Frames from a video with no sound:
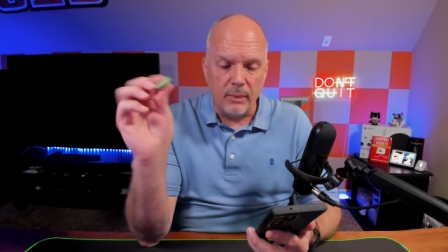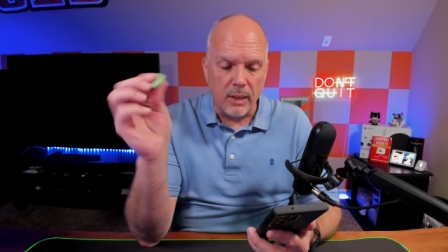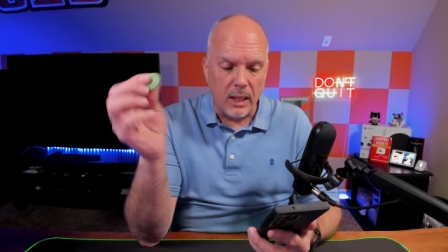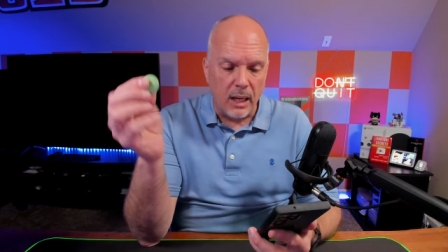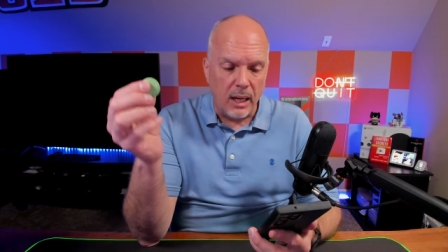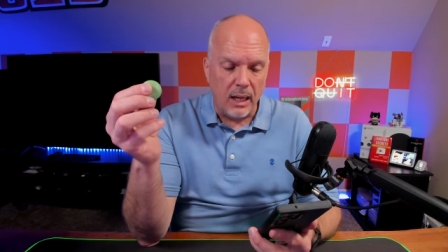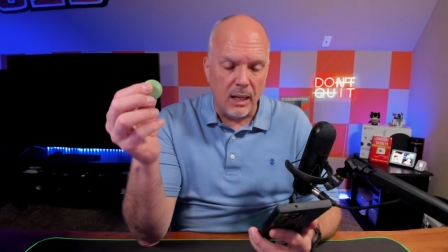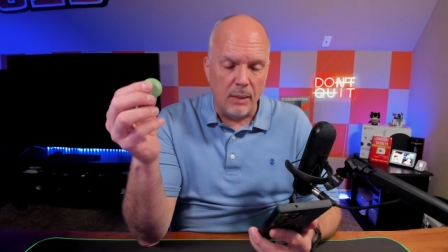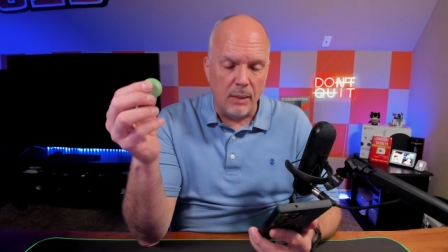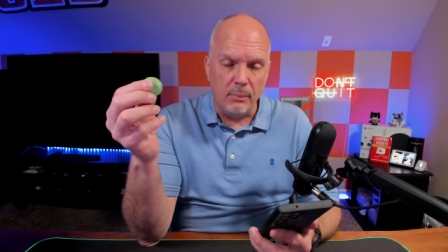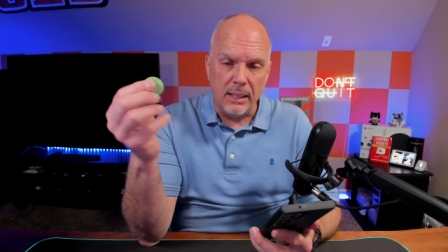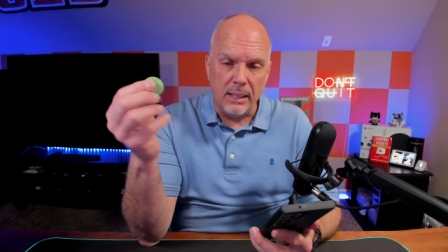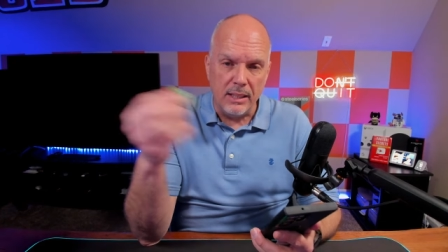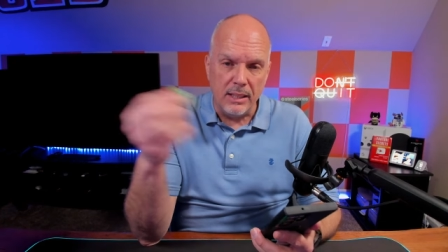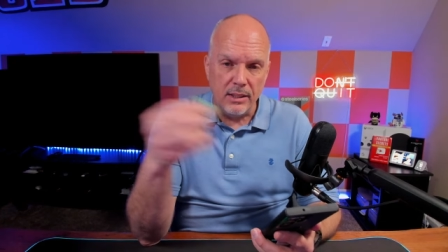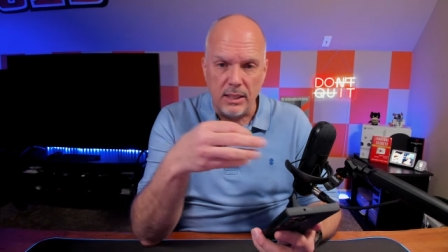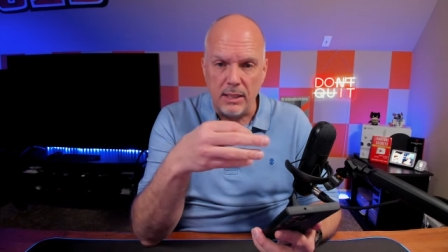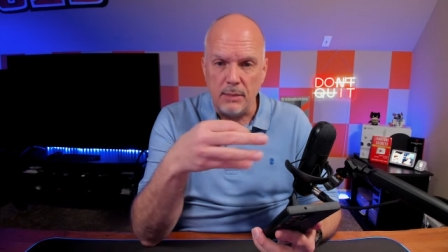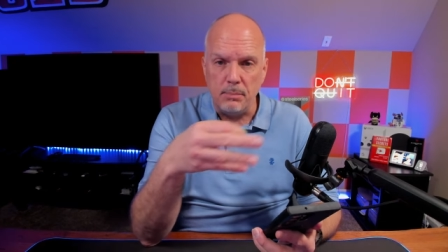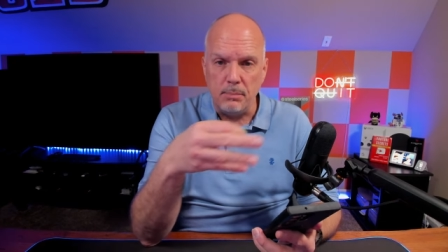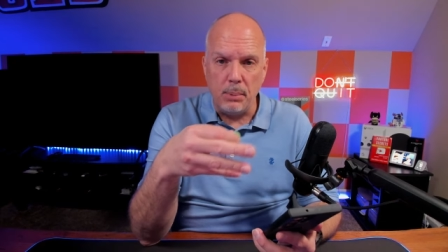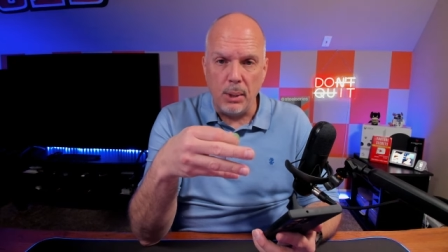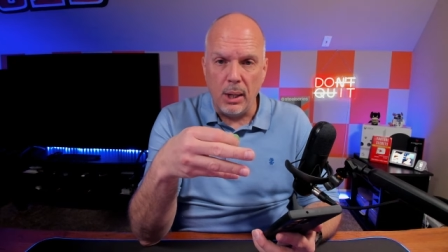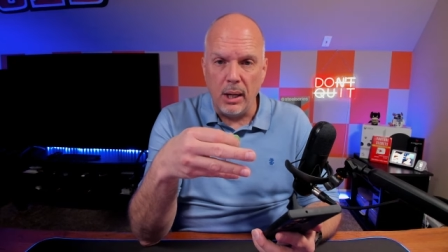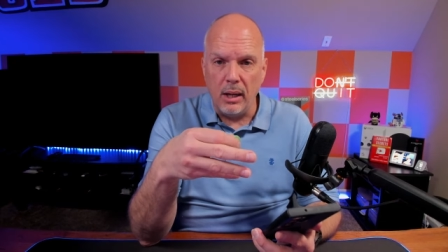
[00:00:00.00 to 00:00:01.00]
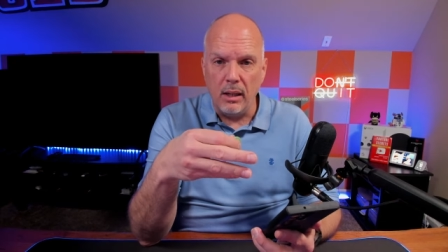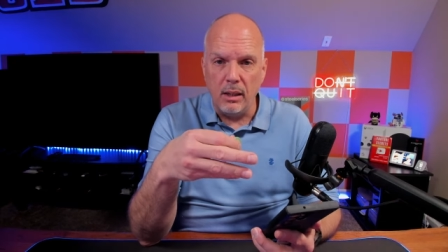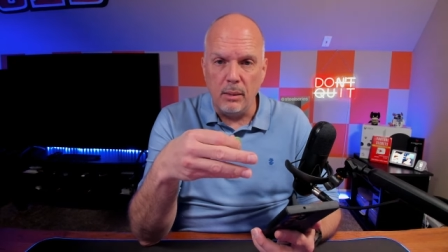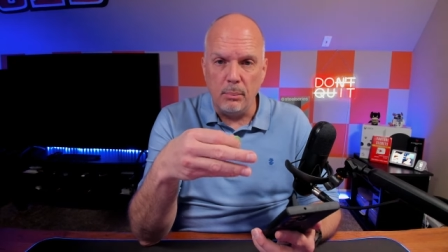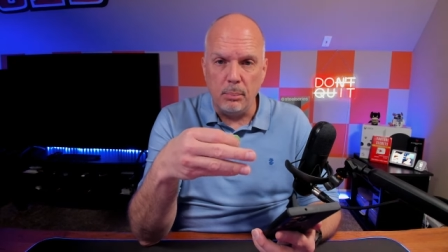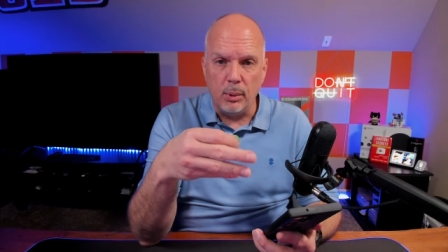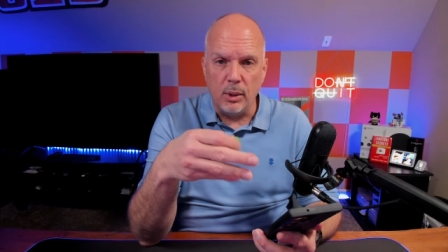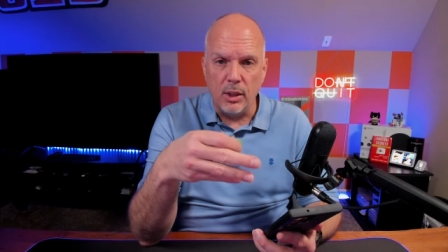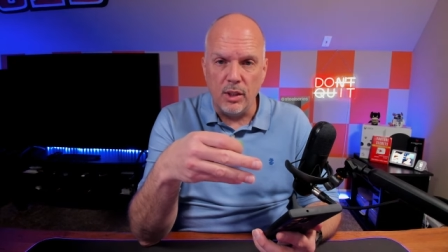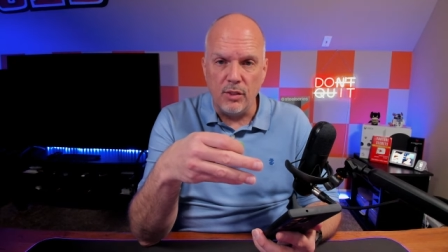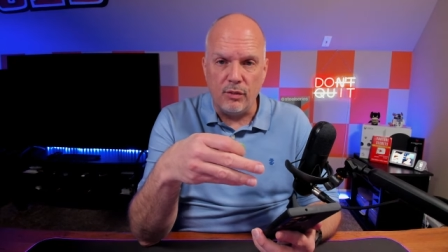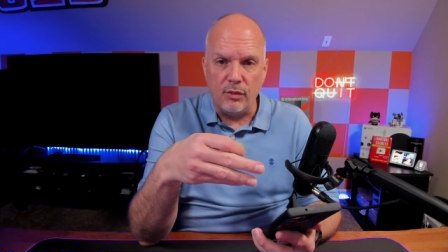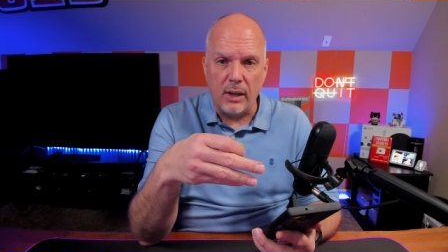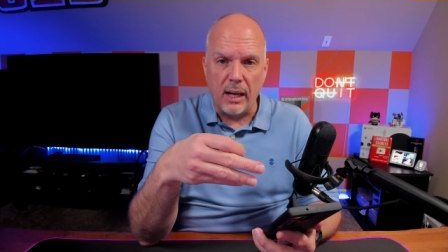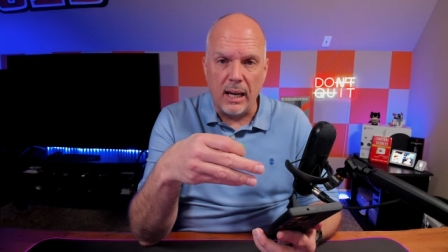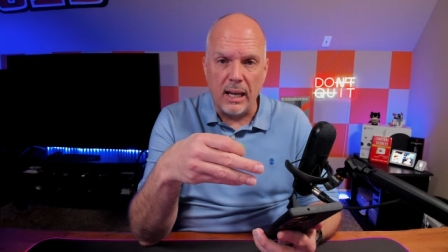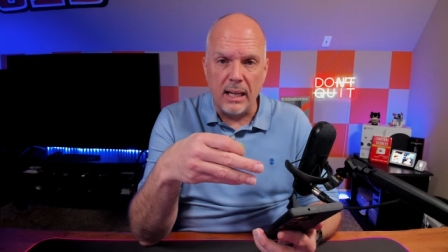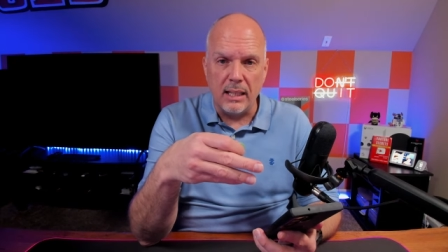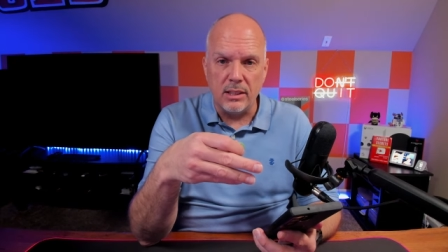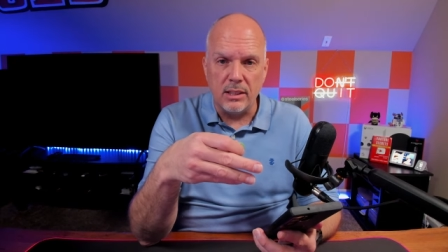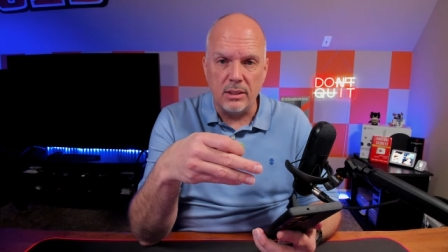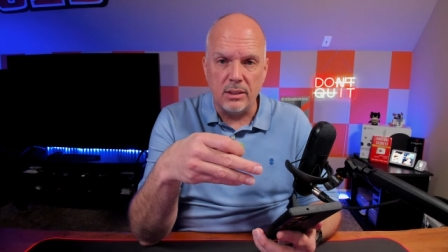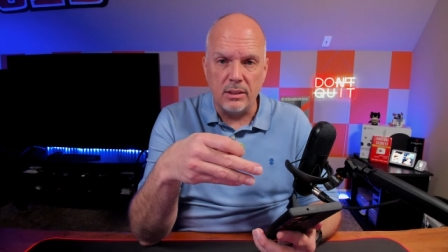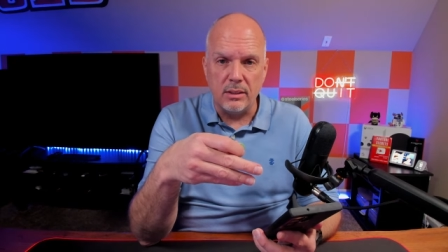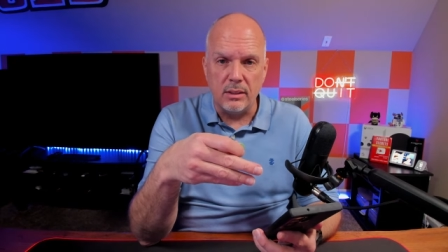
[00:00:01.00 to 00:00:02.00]
Um, it did pair pretty
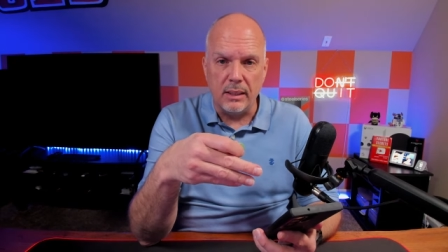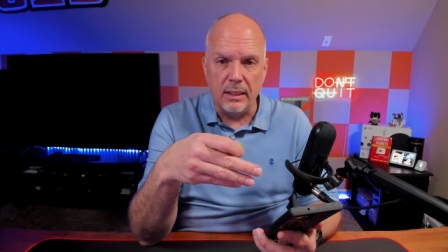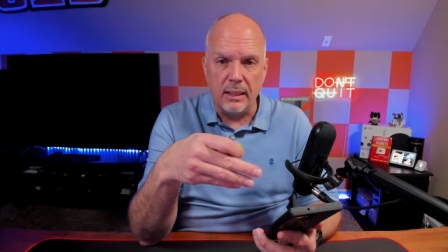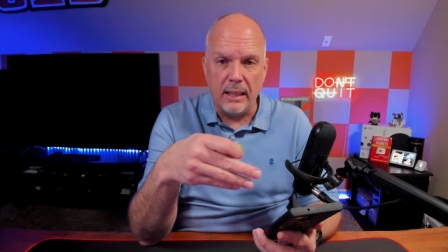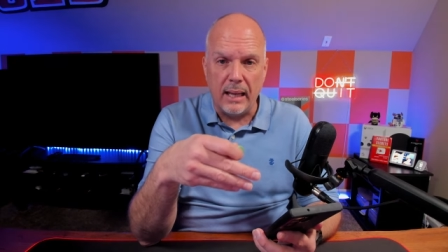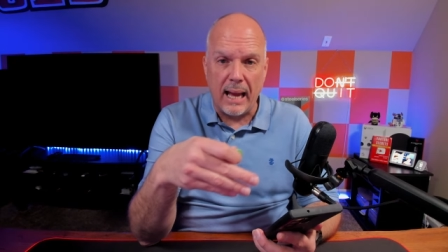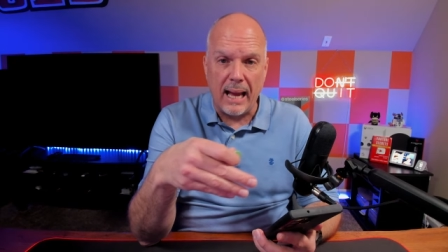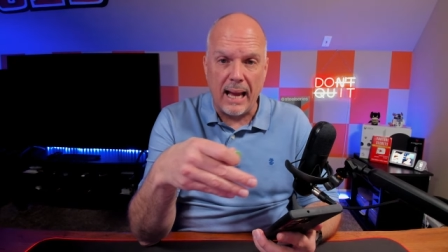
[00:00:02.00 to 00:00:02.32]
fast,